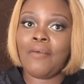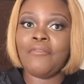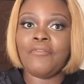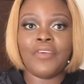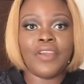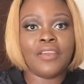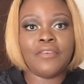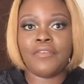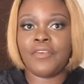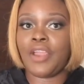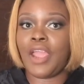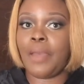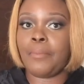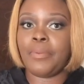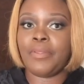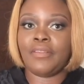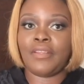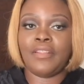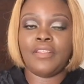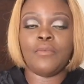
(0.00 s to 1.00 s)
I'm very, very
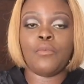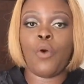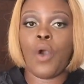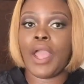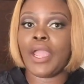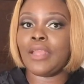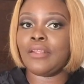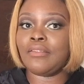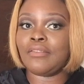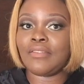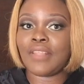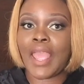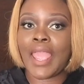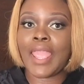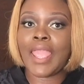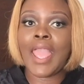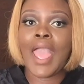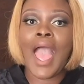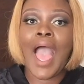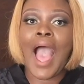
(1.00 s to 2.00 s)
happy. There's nothing more I can
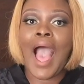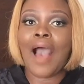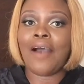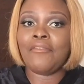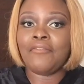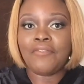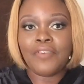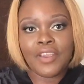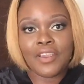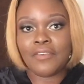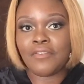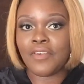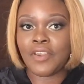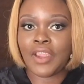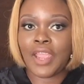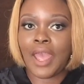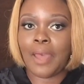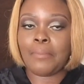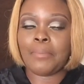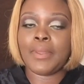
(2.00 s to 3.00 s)
say. I'm very,
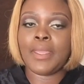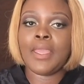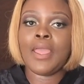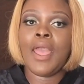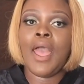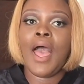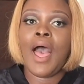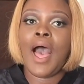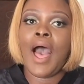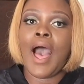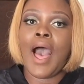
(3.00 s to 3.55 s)
very happy.